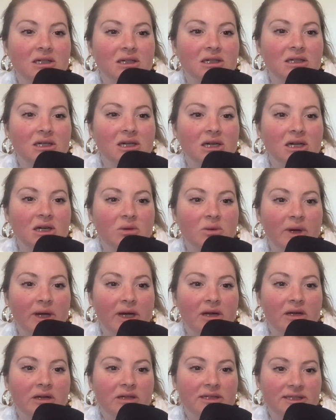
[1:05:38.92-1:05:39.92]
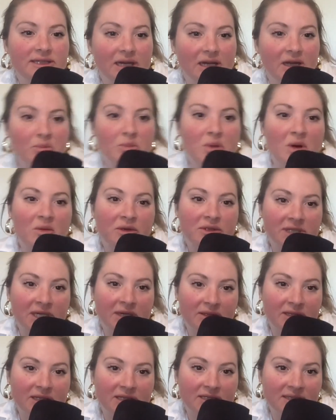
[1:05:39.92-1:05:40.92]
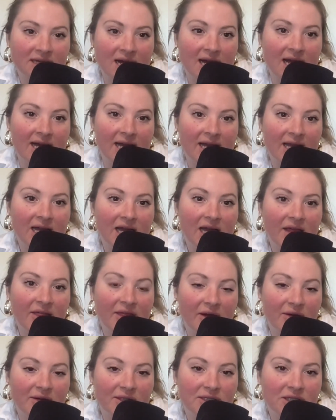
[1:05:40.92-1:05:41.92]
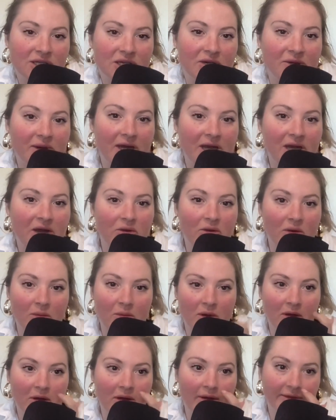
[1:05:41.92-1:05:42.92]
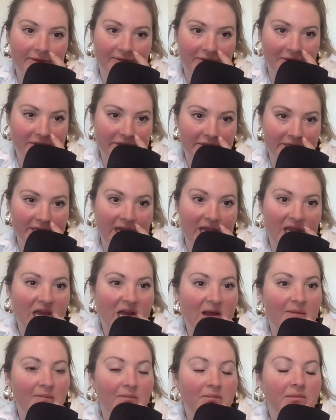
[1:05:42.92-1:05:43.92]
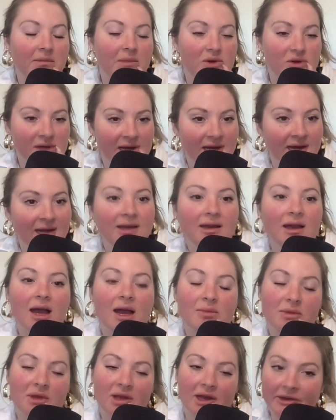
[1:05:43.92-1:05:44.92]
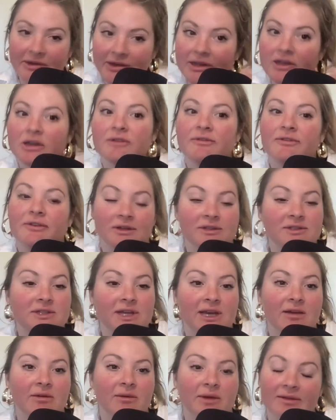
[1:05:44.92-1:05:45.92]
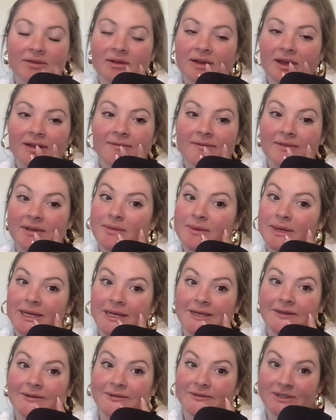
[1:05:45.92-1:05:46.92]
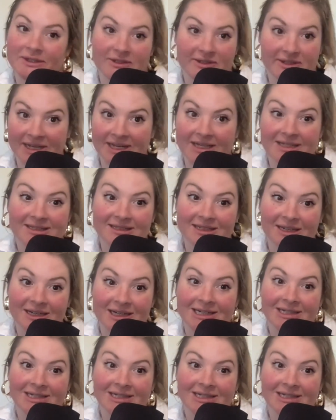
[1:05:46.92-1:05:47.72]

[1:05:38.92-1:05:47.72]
I went on a second Bumble date with this guy I thought was cute and normal on the first date. Okay, I'm glad you had a good first date. We haven't had very many good first dates here.